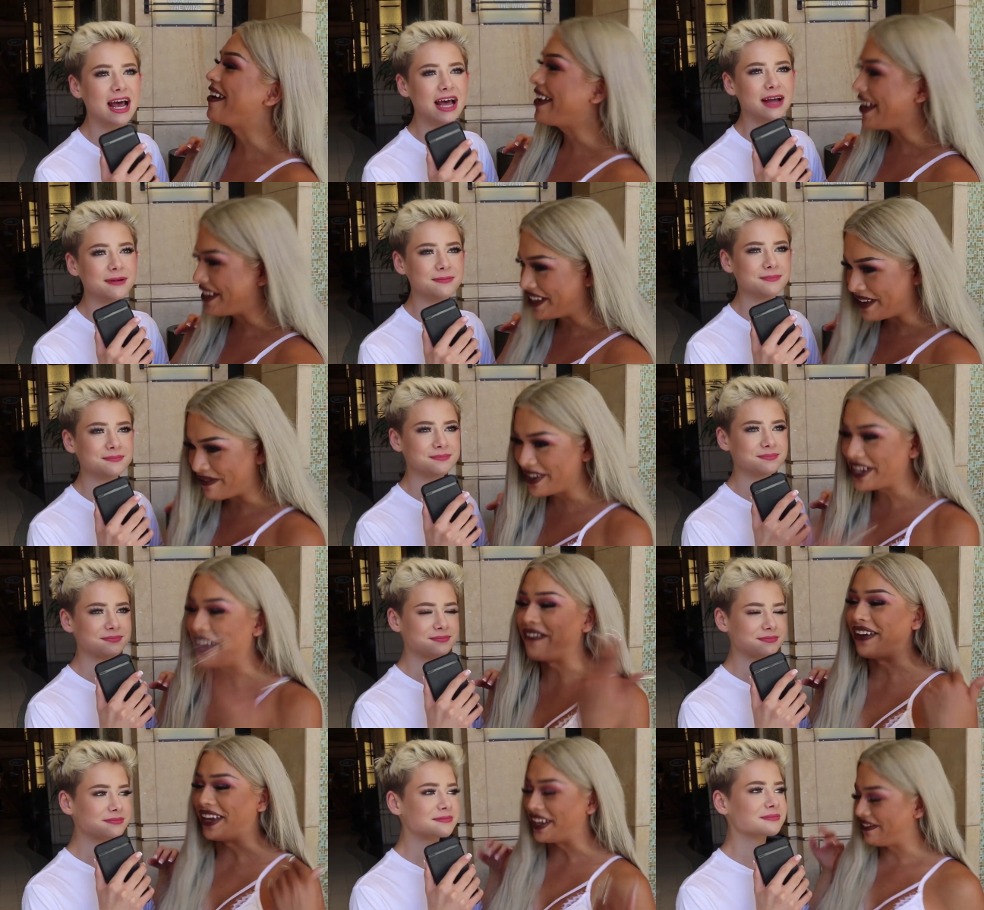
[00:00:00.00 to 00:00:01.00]
Speaker 1: But, okay, keep it
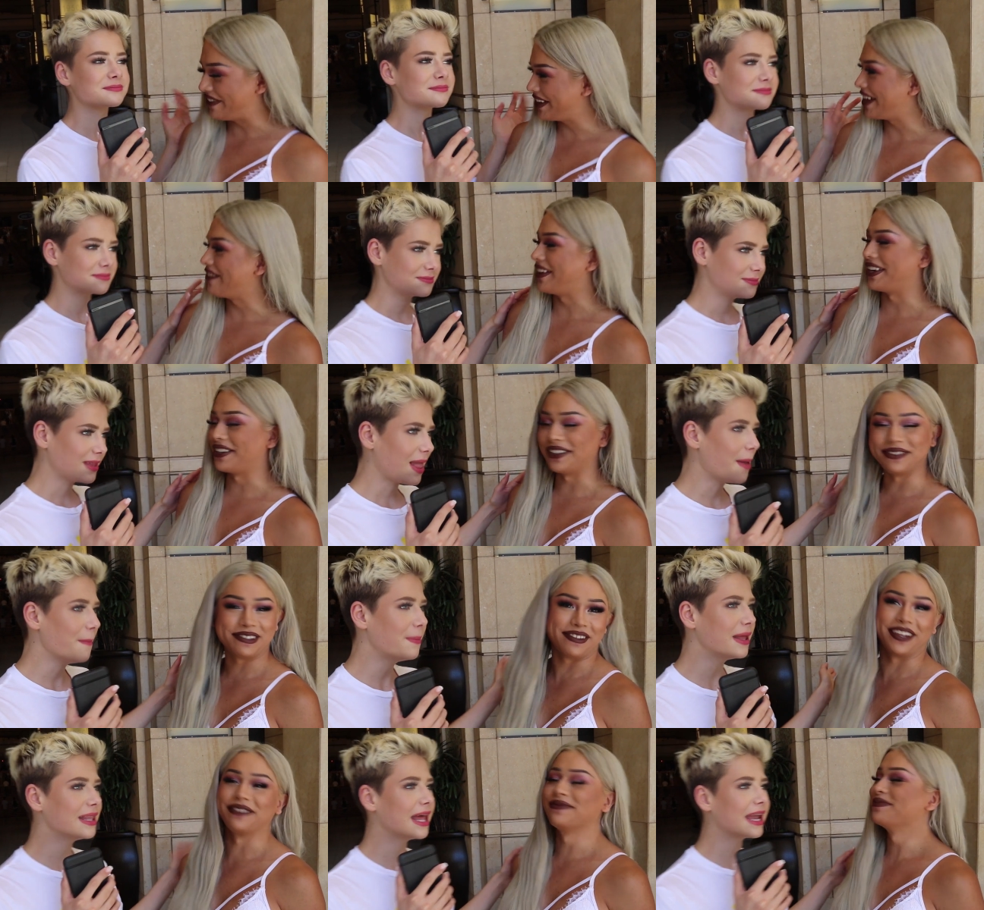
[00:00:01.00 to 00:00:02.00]
coming, keep it coming.
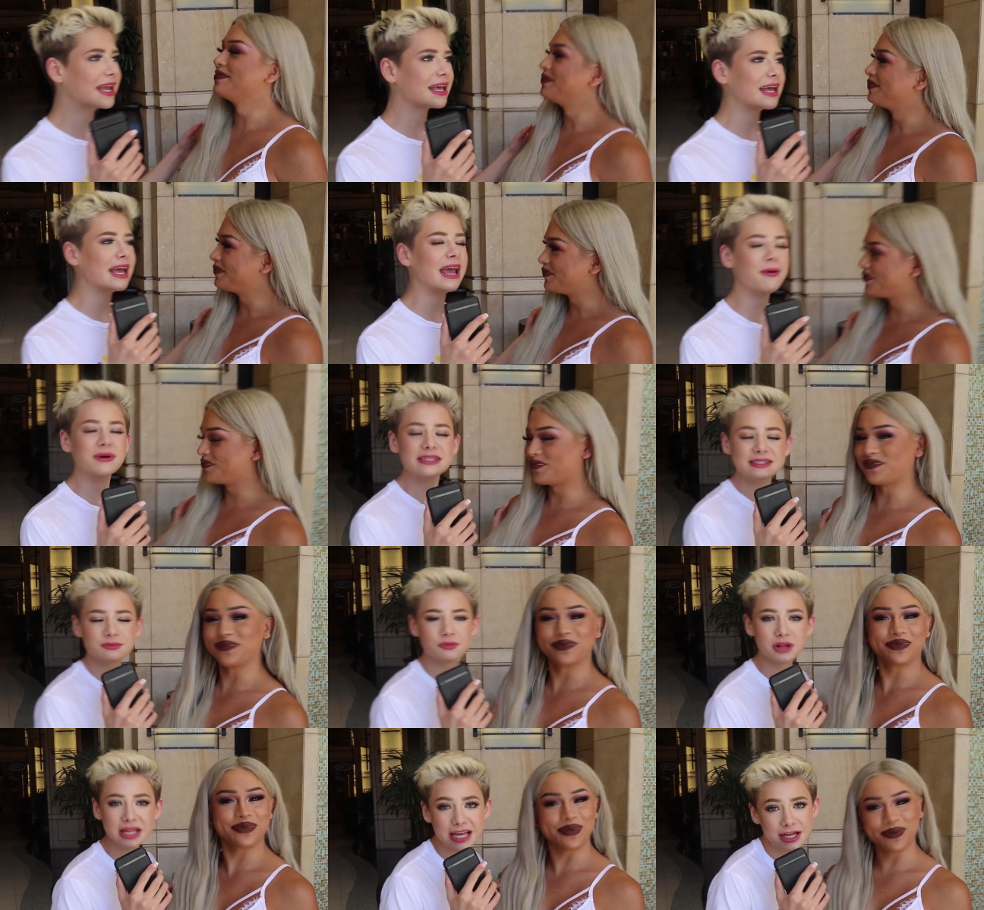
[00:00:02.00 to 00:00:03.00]
Speaker 2: But like it
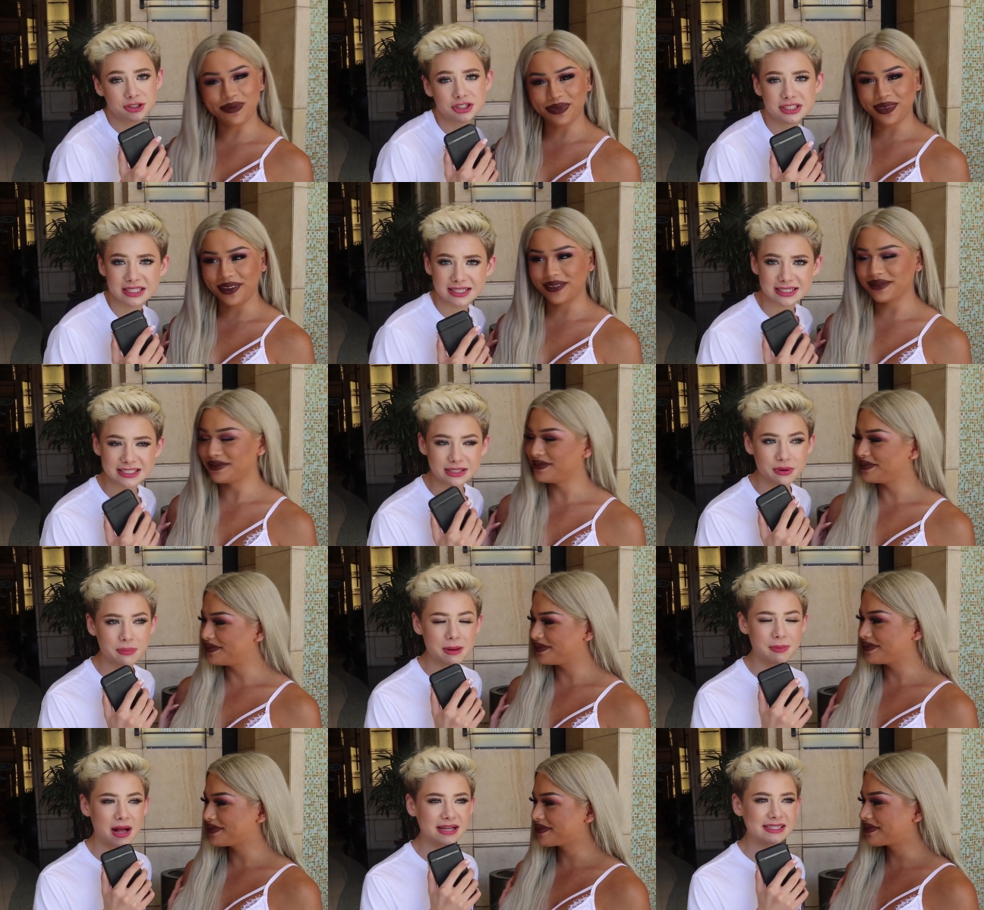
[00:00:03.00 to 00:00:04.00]
was really interesting to see
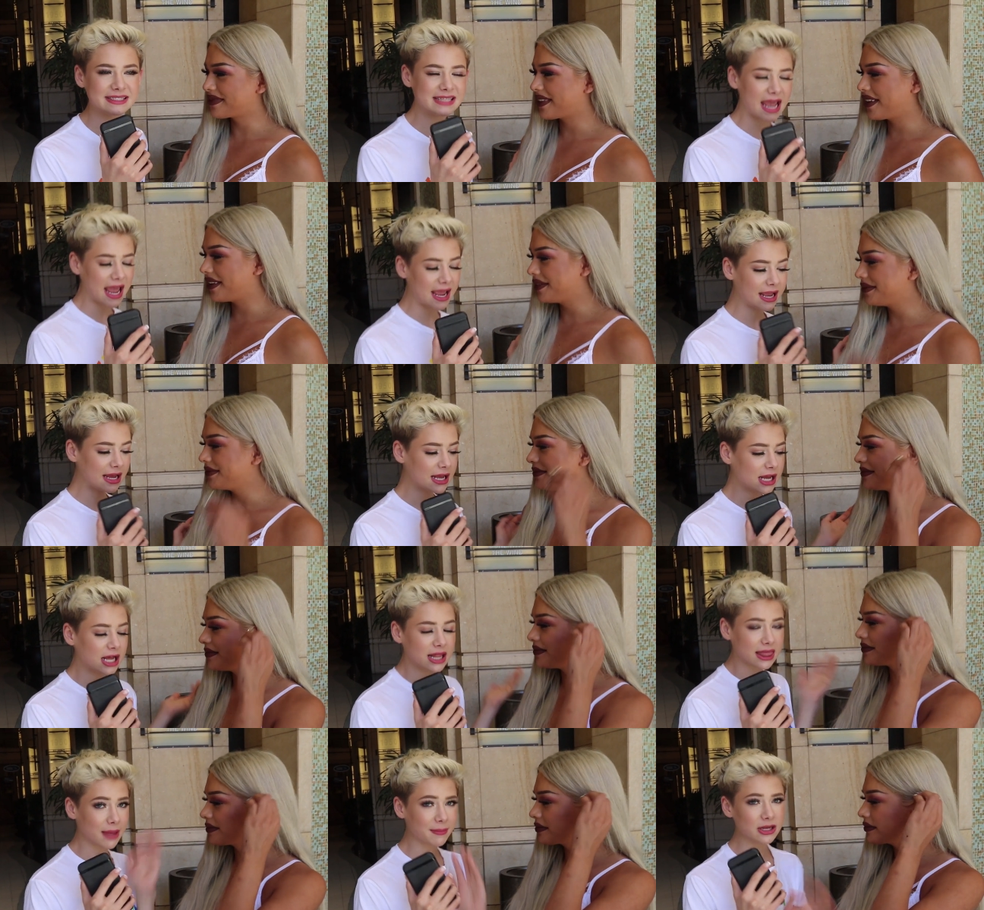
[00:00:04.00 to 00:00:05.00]
what people had to say.
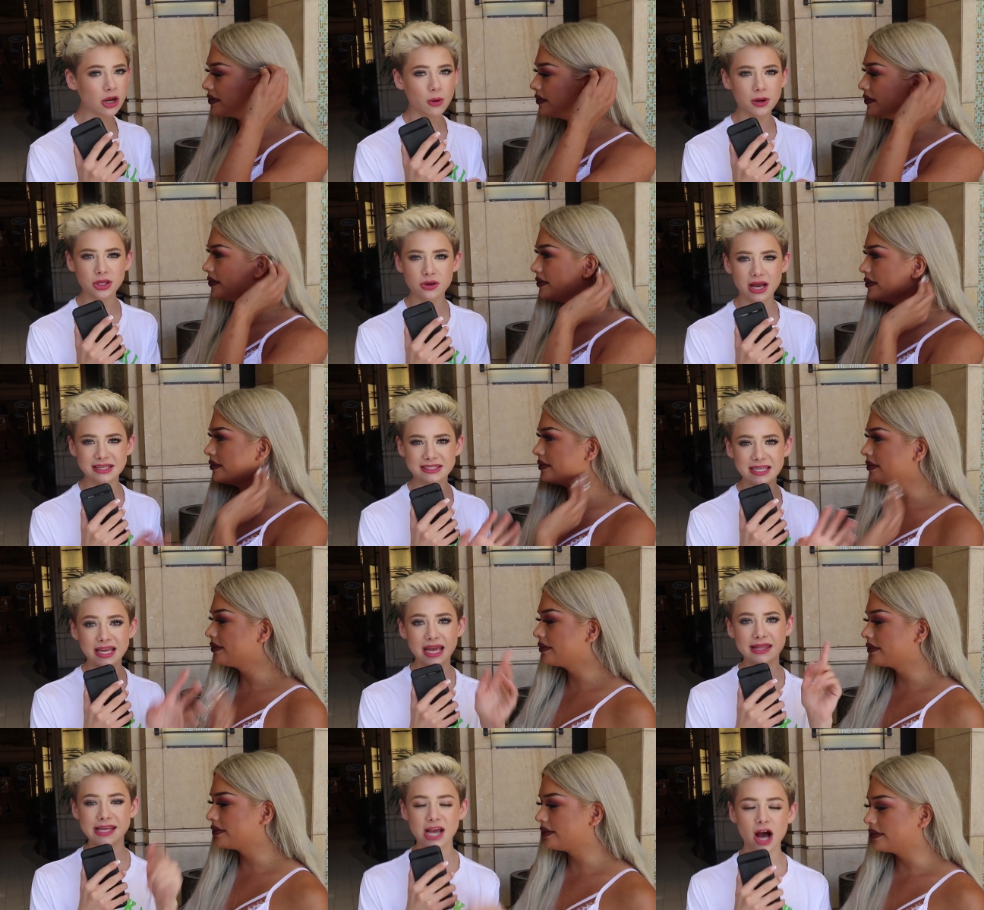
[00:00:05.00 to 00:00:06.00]
Let me know what you guys
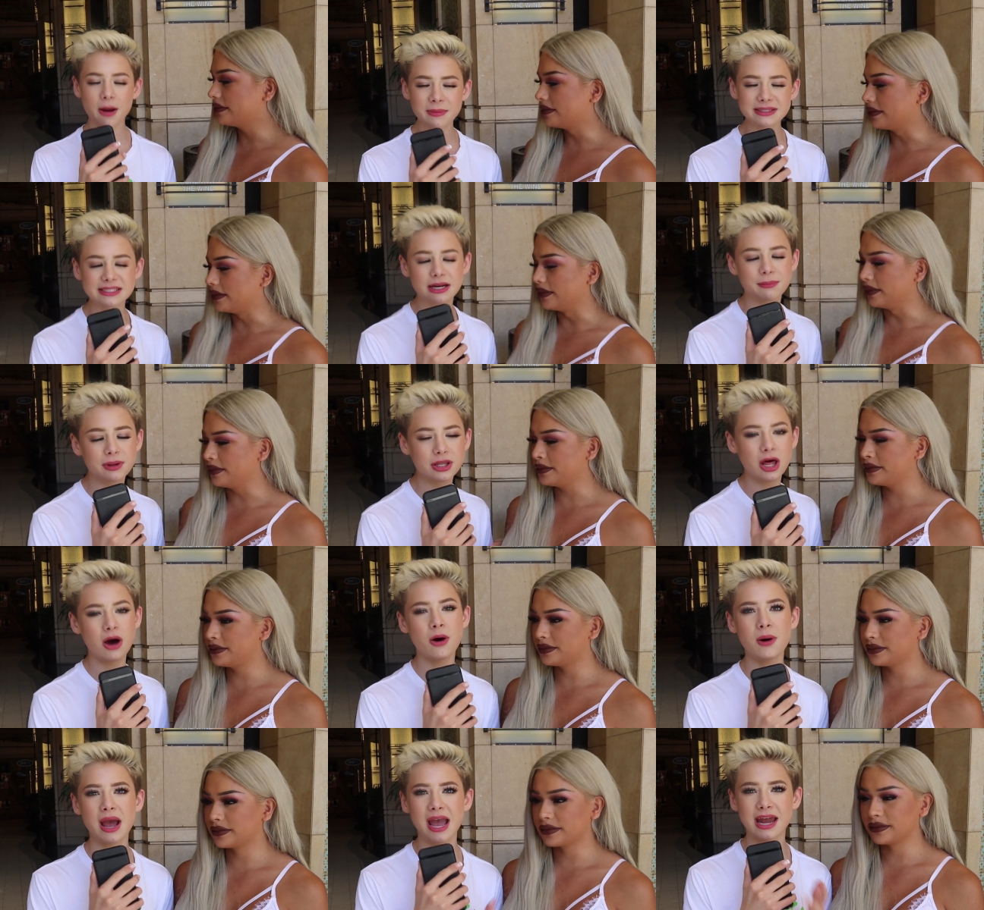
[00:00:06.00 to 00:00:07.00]
think in the comments down
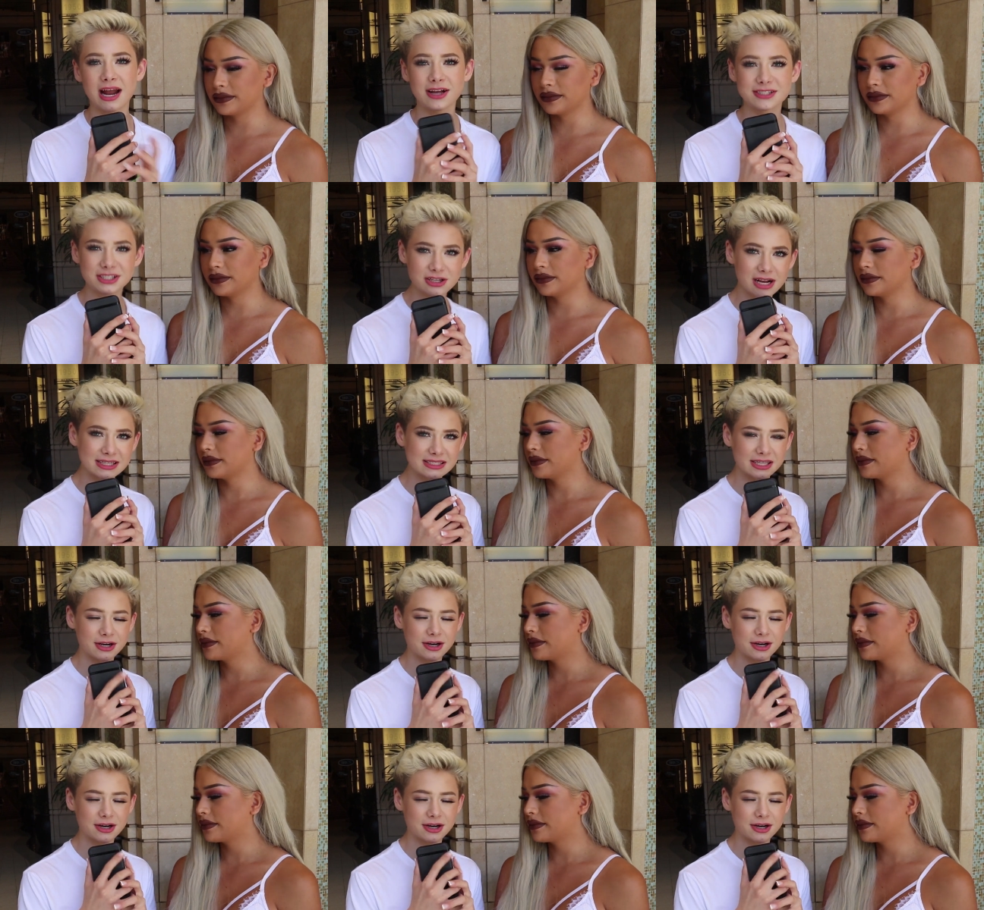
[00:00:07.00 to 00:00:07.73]
below, and I'll see you guys